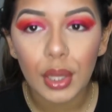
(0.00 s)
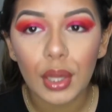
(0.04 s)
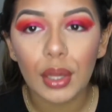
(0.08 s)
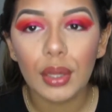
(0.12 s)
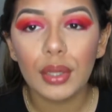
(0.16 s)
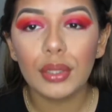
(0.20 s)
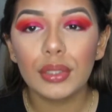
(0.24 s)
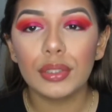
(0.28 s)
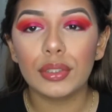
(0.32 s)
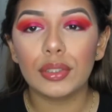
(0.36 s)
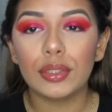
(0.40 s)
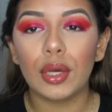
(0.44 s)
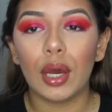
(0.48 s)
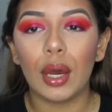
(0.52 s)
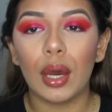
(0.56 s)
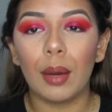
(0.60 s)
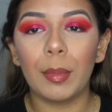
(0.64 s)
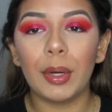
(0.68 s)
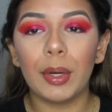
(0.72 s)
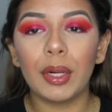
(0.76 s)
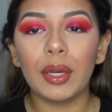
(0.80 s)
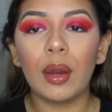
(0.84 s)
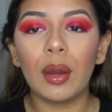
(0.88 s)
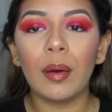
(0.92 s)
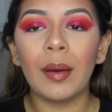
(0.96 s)
So I'm
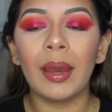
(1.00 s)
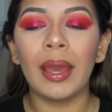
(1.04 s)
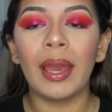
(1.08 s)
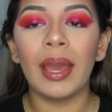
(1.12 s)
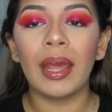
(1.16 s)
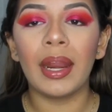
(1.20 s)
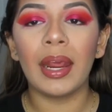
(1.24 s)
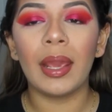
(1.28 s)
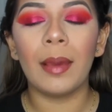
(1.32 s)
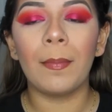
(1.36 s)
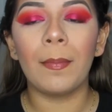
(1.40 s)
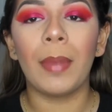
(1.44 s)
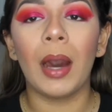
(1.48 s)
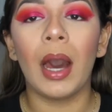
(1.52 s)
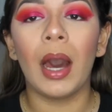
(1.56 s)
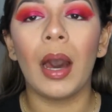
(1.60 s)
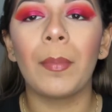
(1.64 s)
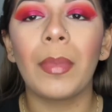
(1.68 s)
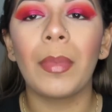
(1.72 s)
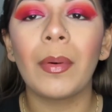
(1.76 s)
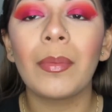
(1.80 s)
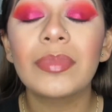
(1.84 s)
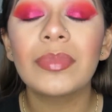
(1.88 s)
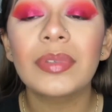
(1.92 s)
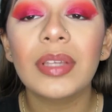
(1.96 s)
gonna go ahead and pop
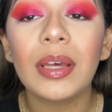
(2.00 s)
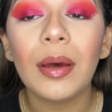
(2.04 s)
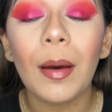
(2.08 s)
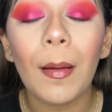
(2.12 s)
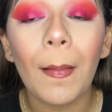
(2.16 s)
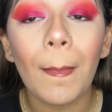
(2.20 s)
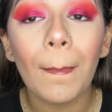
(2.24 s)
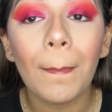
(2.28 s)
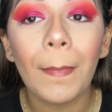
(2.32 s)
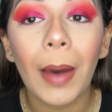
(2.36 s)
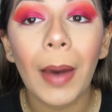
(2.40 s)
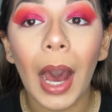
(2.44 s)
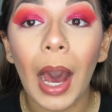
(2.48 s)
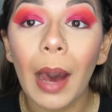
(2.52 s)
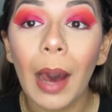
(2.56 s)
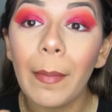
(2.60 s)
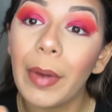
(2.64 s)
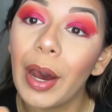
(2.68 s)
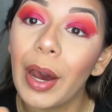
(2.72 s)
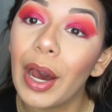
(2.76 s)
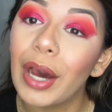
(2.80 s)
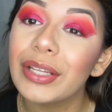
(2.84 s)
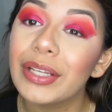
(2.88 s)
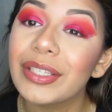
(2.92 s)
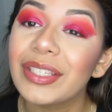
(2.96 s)

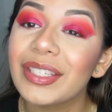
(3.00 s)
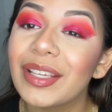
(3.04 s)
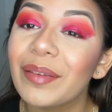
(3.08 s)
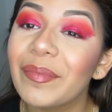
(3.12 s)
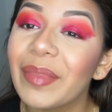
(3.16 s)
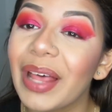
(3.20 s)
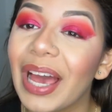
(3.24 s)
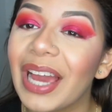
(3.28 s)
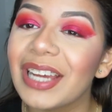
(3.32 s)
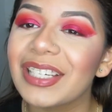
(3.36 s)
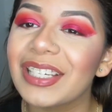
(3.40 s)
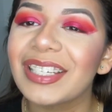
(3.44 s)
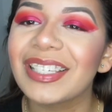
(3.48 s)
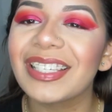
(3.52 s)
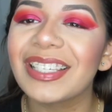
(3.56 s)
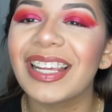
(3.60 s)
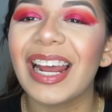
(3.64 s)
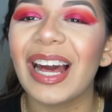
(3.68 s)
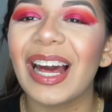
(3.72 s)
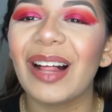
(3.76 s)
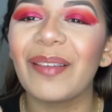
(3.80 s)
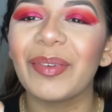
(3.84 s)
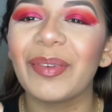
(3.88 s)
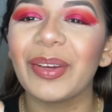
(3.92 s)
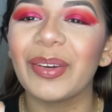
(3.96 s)
on some lashes, and
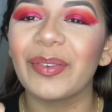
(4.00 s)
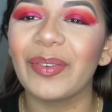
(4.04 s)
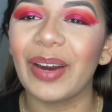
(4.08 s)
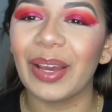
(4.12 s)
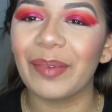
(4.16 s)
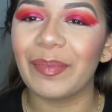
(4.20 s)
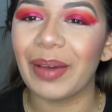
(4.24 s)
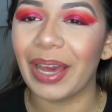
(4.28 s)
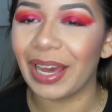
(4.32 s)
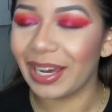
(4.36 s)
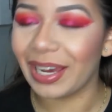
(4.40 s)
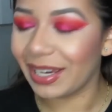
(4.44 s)
I'll be right back.